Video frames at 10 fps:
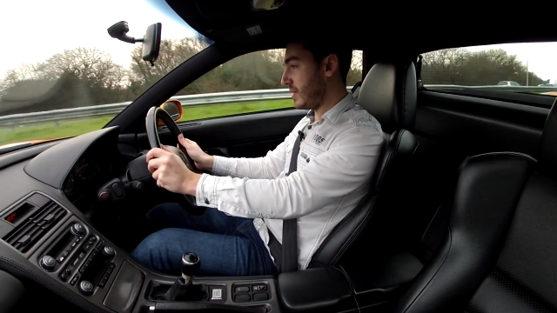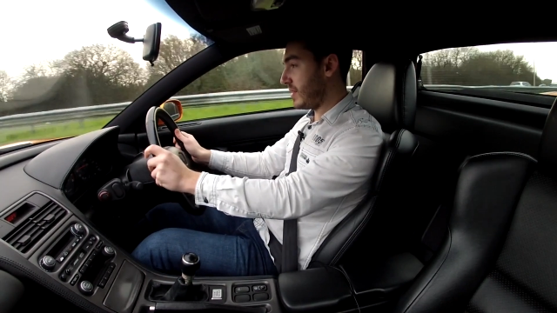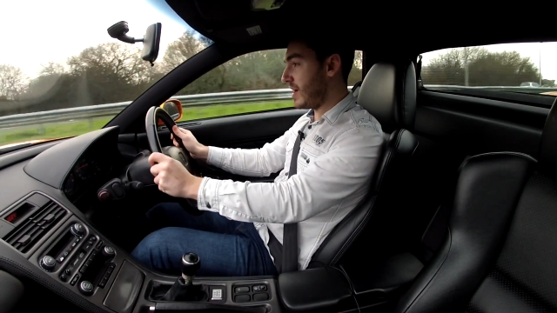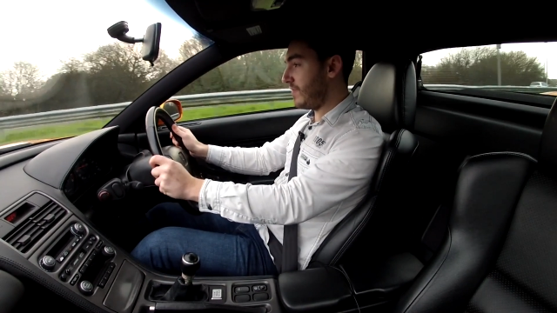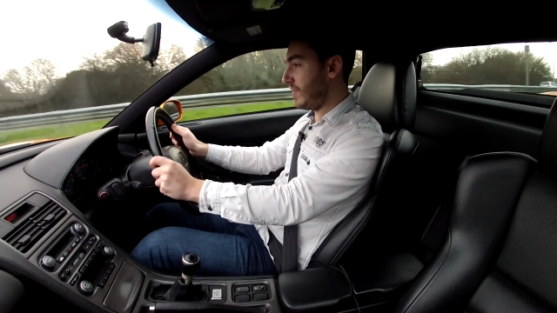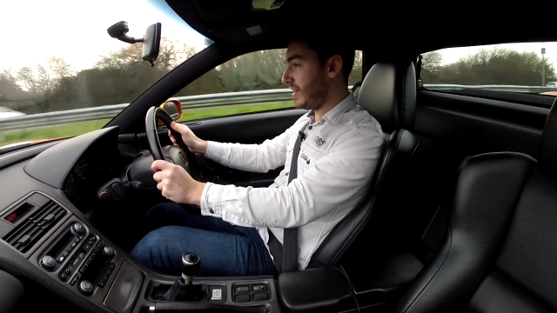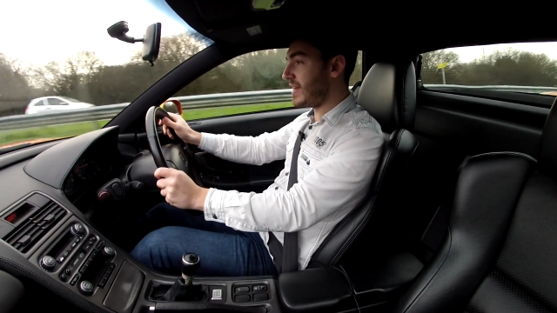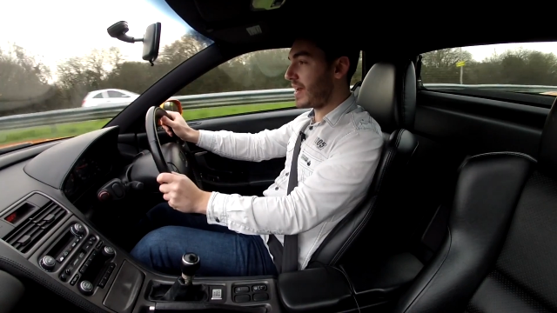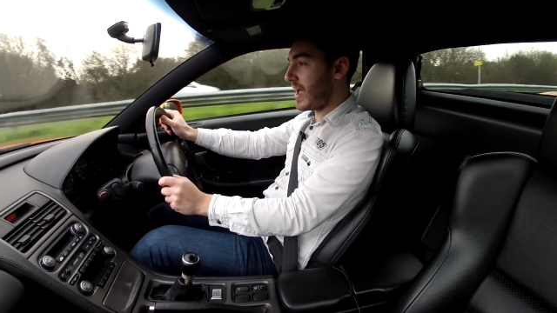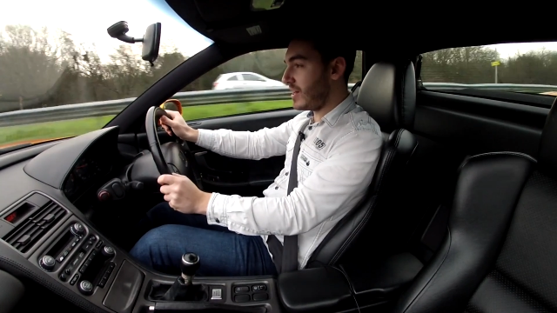That
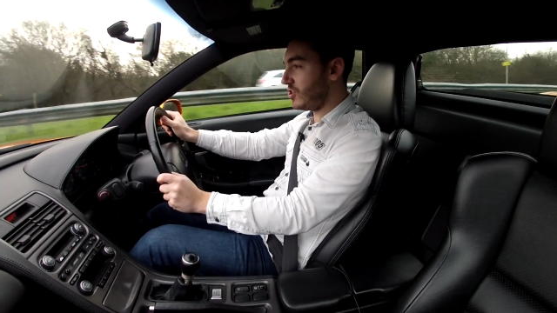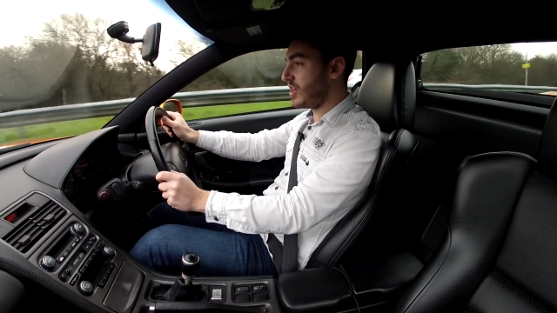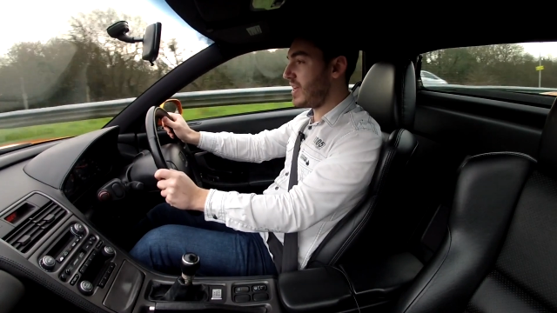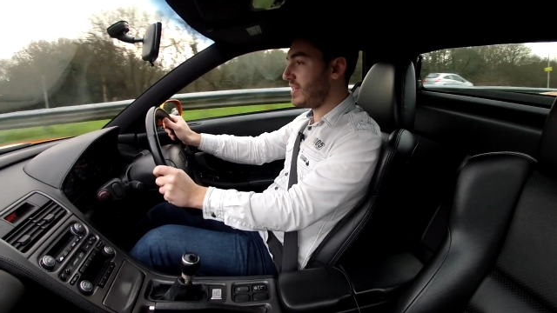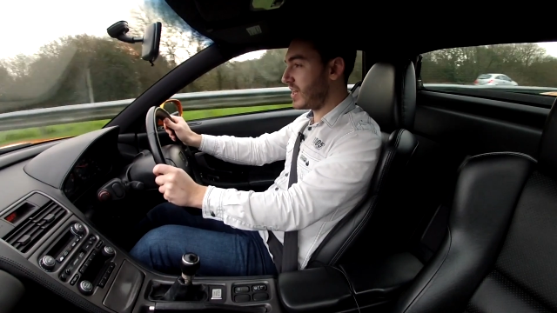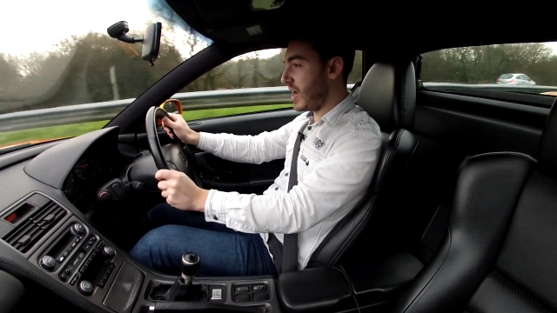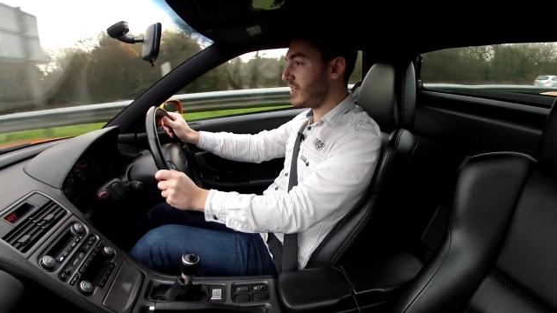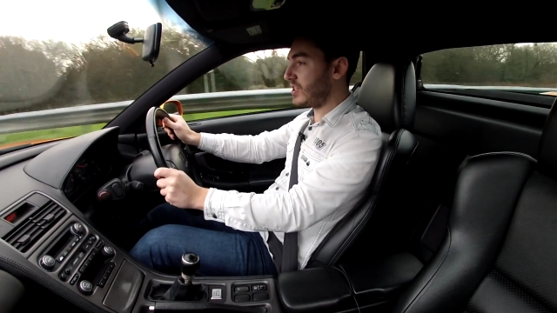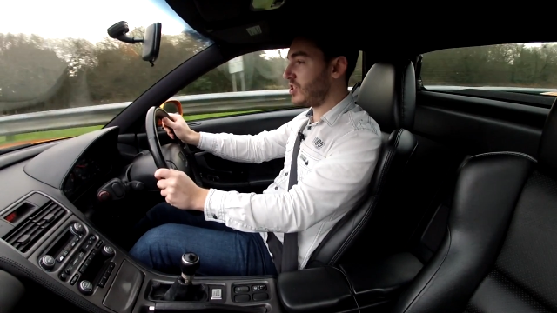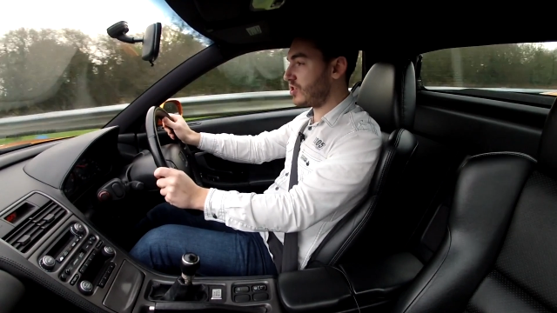VTEC engine is
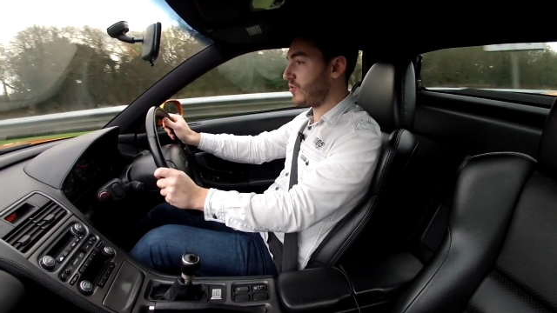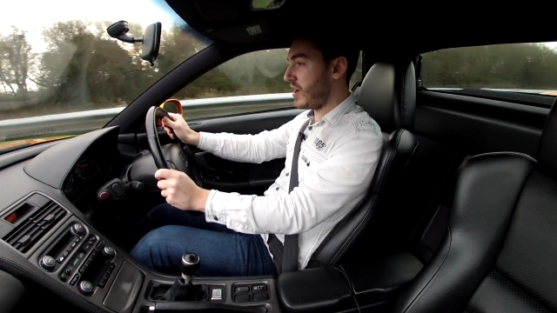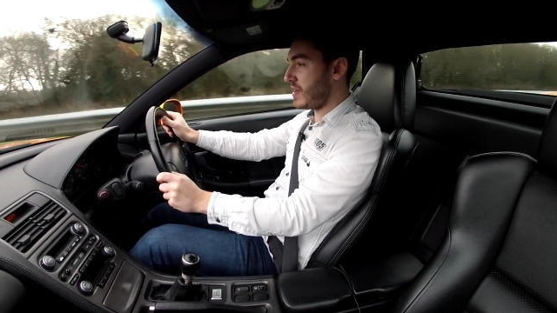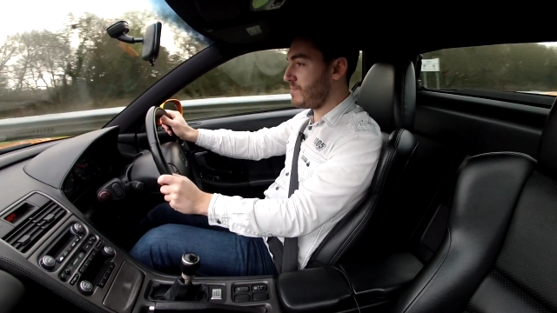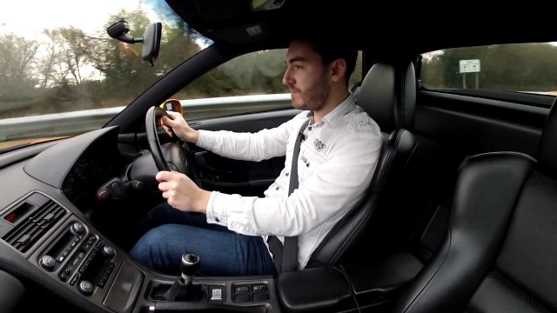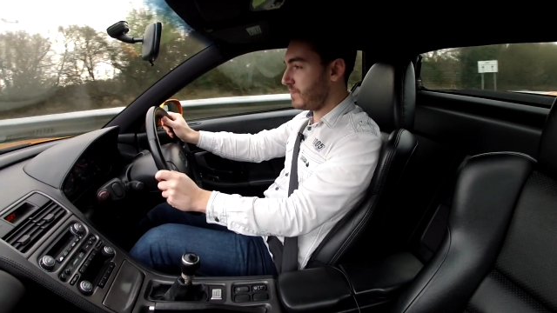going to scream.